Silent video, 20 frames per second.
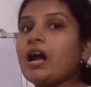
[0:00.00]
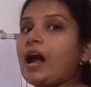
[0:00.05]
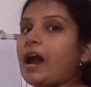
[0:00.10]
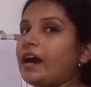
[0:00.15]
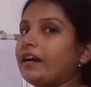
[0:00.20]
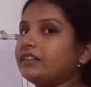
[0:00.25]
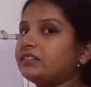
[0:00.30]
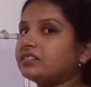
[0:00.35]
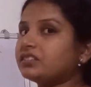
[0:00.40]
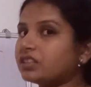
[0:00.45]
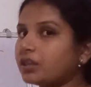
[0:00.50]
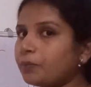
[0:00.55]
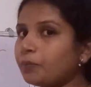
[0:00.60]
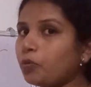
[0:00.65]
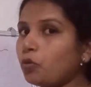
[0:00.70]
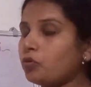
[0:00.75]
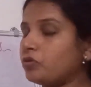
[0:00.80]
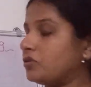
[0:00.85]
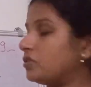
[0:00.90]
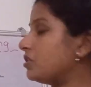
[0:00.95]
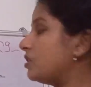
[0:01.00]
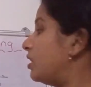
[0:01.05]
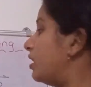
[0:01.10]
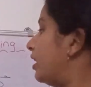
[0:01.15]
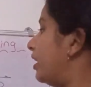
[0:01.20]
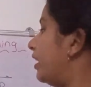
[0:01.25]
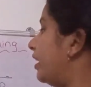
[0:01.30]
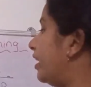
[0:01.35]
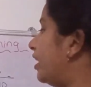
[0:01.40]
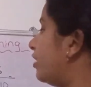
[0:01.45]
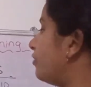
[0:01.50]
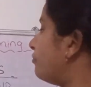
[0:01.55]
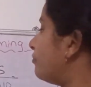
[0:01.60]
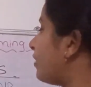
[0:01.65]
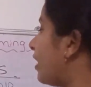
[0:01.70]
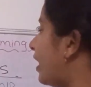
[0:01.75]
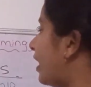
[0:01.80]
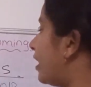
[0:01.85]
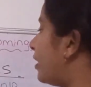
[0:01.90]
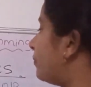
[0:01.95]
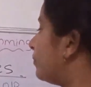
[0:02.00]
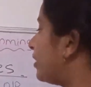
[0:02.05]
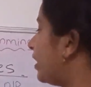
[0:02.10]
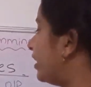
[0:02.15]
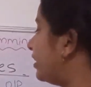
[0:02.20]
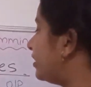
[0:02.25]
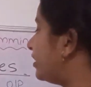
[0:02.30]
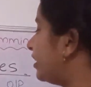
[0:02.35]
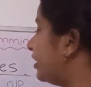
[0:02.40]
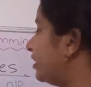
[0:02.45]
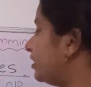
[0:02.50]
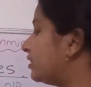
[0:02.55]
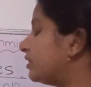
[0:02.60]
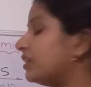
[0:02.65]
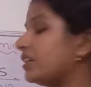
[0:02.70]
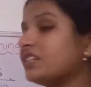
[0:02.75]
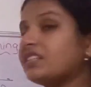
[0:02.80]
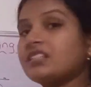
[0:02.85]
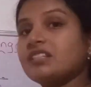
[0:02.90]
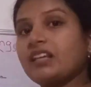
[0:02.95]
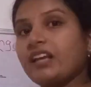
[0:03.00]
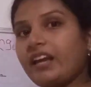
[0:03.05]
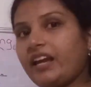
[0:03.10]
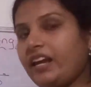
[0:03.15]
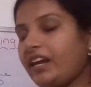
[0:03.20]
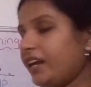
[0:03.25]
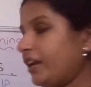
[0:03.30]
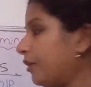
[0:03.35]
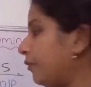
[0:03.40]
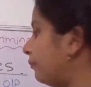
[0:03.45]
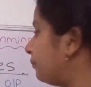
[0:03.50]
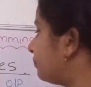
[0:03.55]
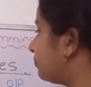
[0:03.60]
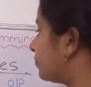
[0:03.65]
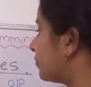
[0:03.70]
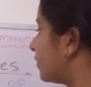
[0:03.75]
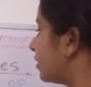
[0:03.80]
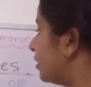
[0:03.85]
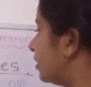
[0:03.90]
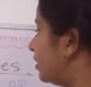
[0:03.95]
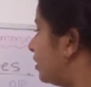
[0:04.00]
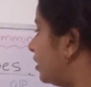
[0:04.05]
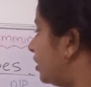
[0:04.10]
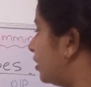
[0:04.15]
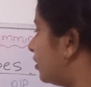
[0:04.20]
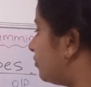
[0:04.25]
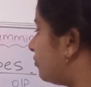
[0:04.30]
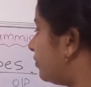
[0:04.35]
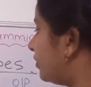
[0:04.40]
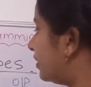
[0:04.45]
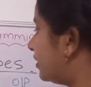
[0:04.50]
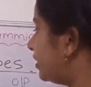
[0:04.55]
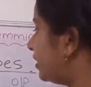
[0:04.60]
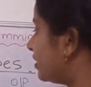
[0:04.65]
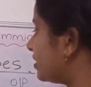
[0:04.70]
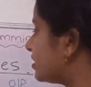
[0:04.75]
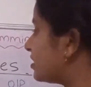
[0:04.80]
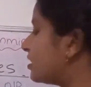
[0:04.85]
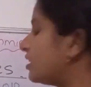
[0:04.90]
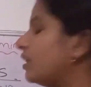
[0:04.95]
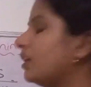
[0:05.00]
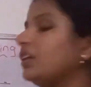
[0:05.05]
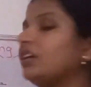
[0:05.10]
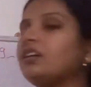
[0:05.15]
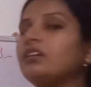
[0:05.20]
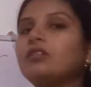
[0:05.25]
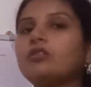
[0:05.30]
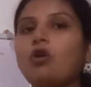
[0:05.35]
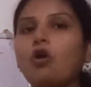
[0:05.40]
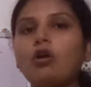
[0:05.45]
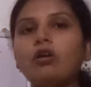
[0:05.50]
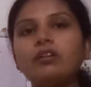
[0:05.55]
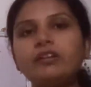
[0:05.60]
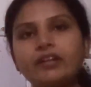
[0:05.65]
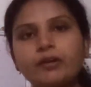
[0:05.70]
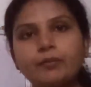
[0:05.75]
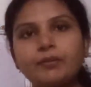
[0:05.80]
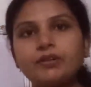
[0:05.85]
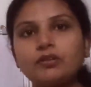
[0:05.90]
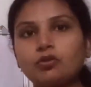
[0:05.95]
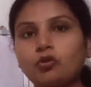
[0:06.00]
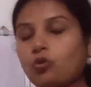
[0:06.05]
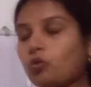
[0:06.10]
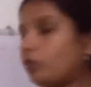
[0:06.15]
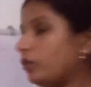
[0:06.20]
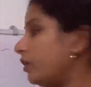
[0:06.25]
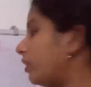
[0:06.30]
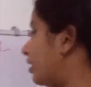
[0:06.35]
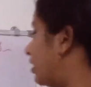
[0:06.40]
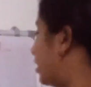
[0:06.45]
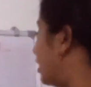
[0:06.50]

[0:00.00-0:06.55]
And suppose if I am writing this a within single or double quote,